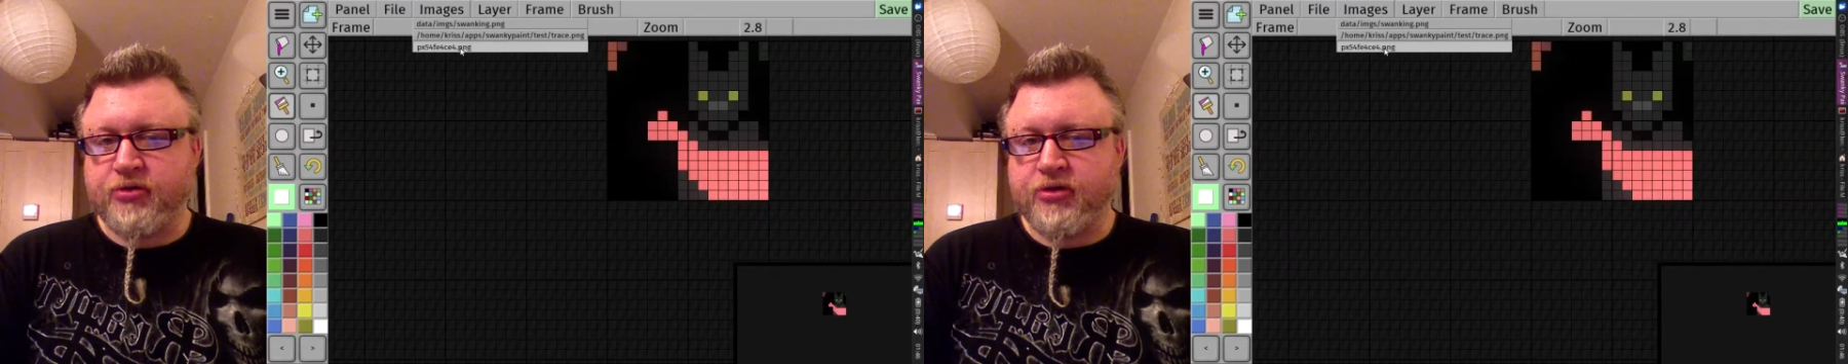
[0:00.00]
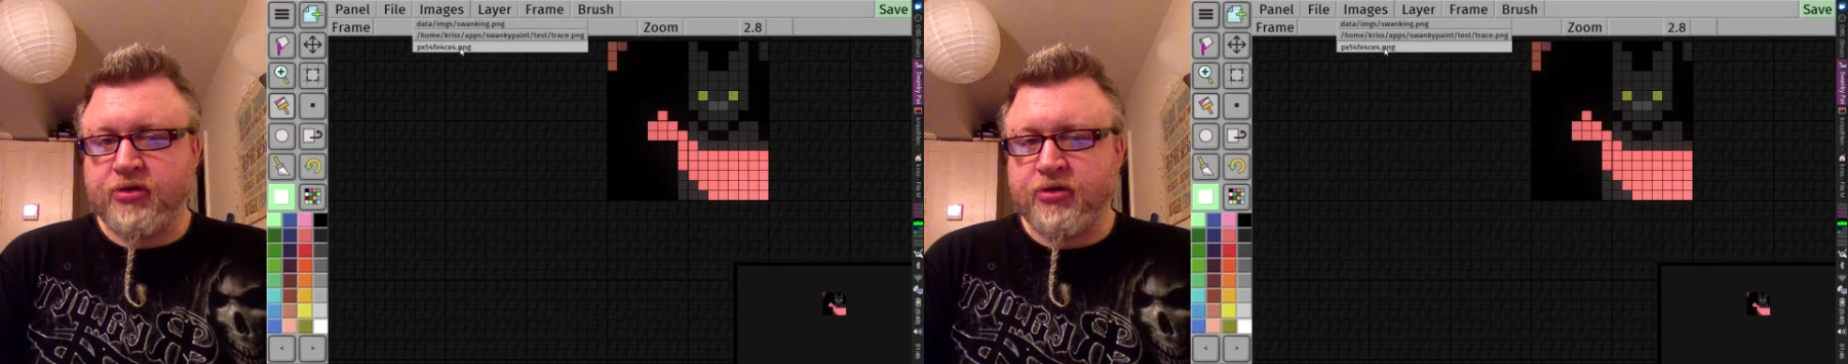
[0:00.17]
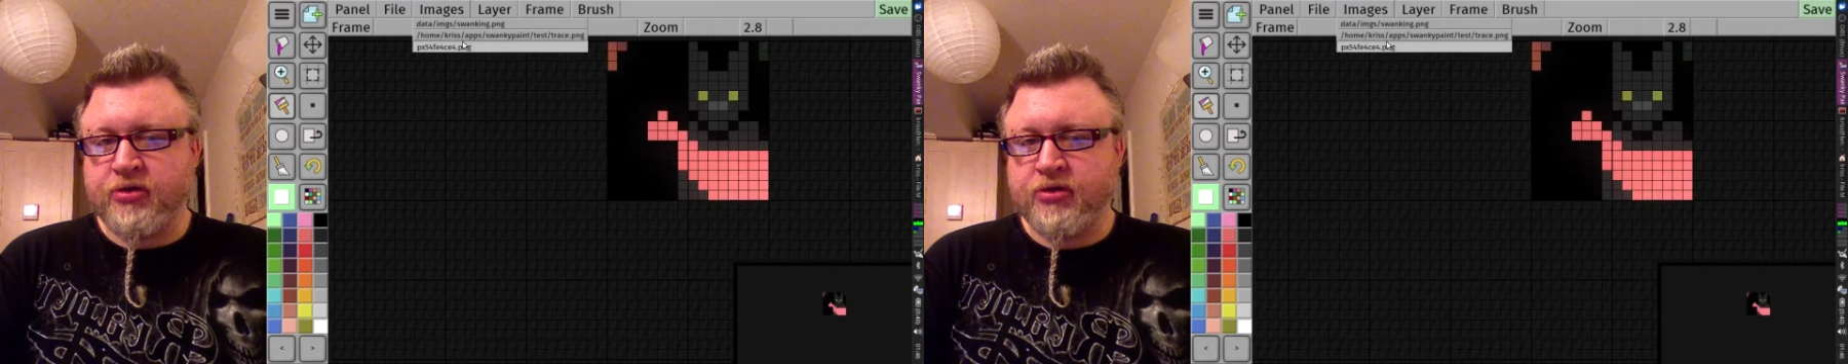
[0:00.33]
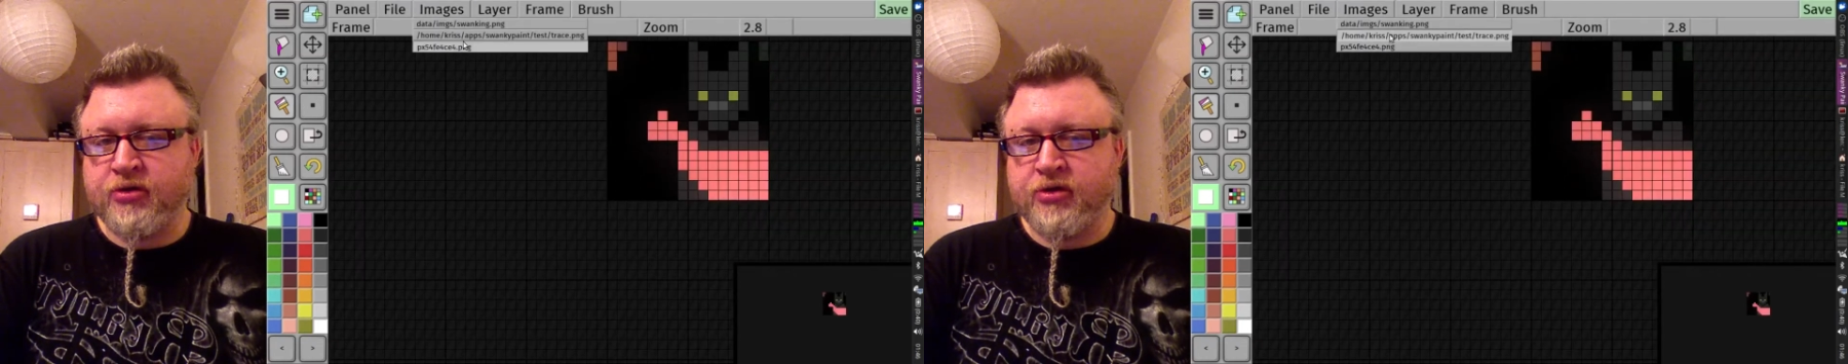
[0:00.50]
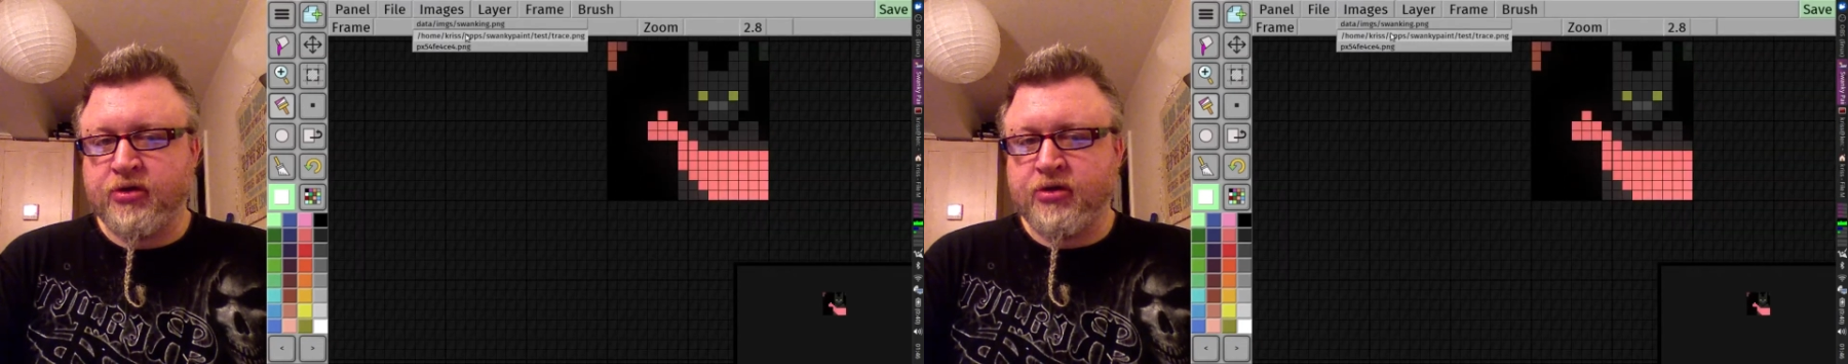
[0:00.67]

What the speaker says: So it has more